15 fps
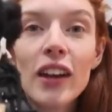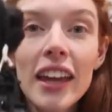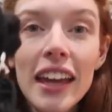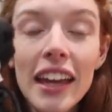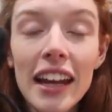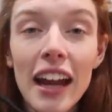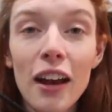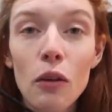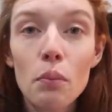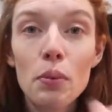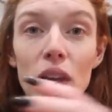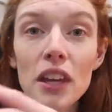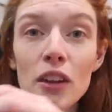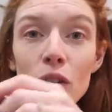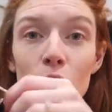Look at how
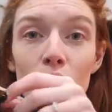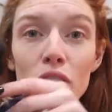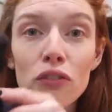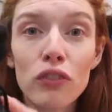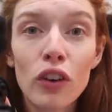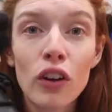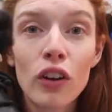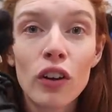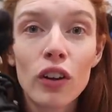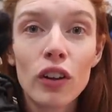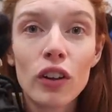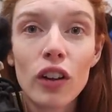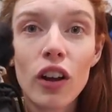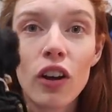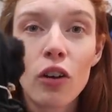
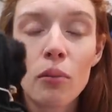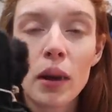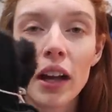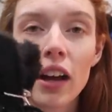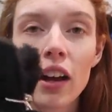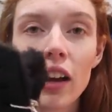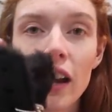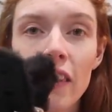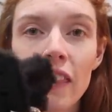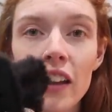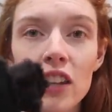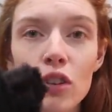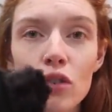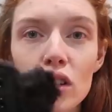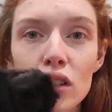beautiful! Oh my god, and
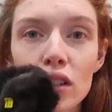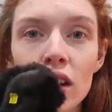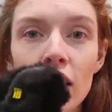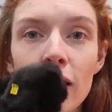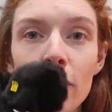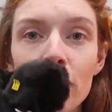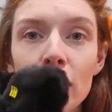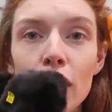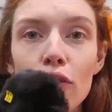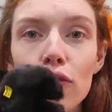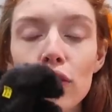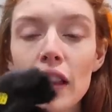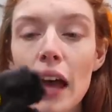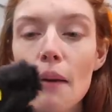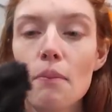then you just
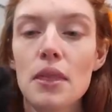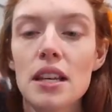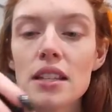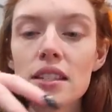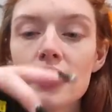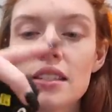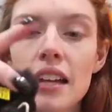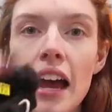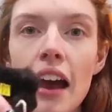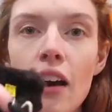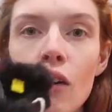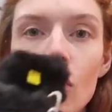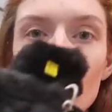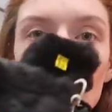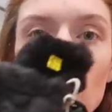flap this
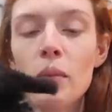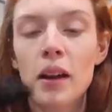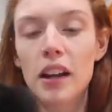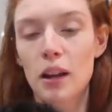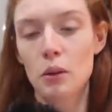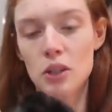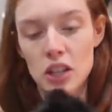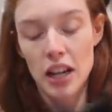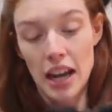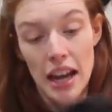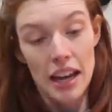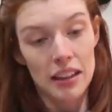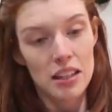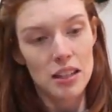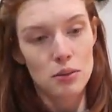down. Oh my god, I wish I
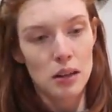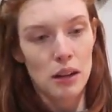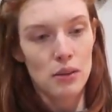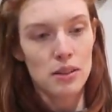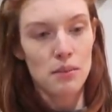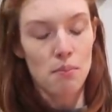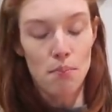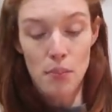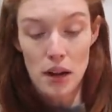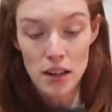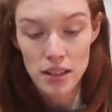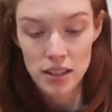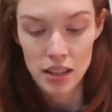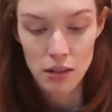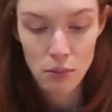had these when I was in
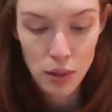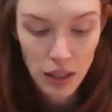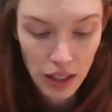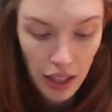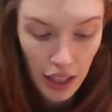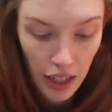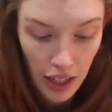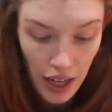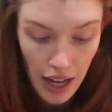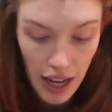Boston, but like,